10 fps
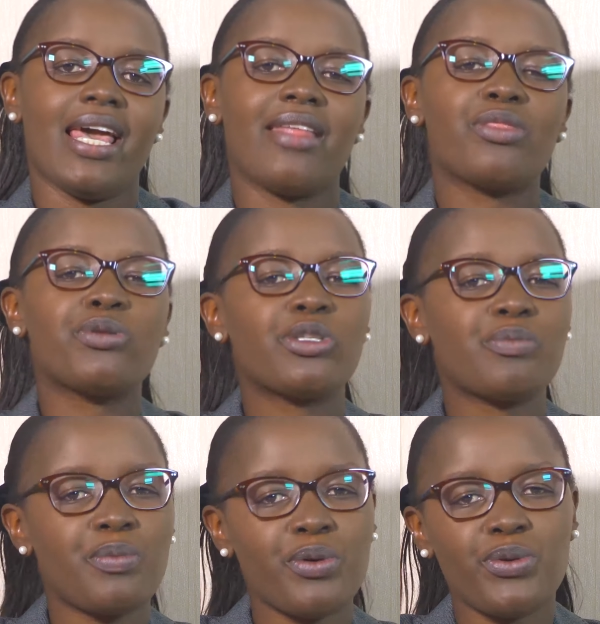and those
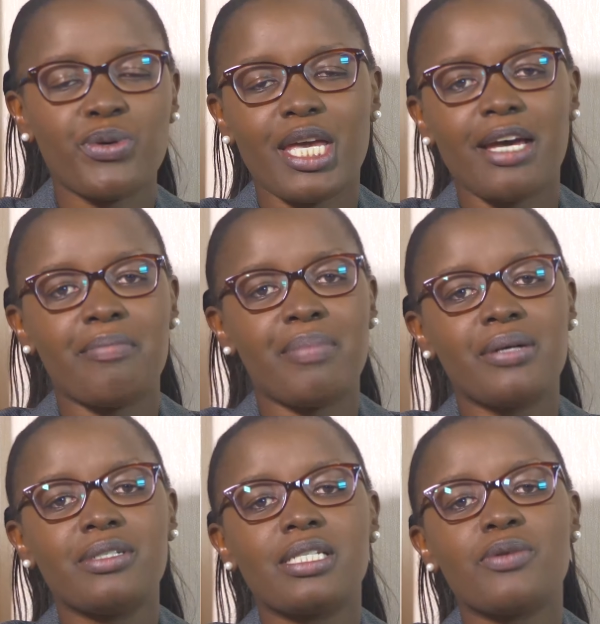people you care
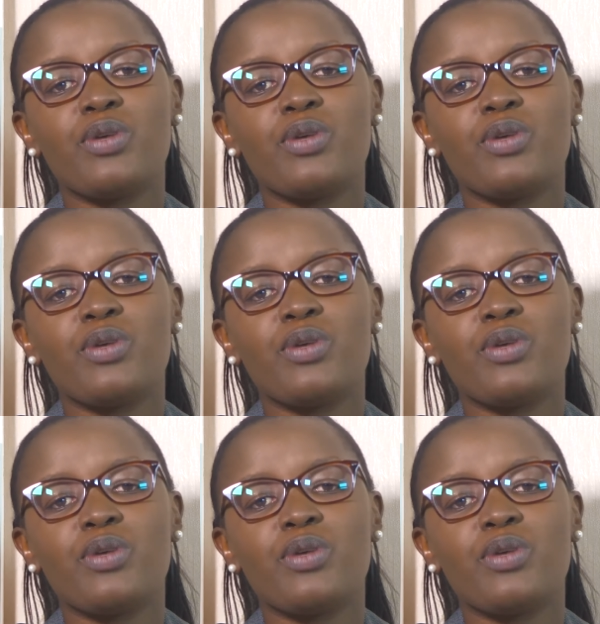about.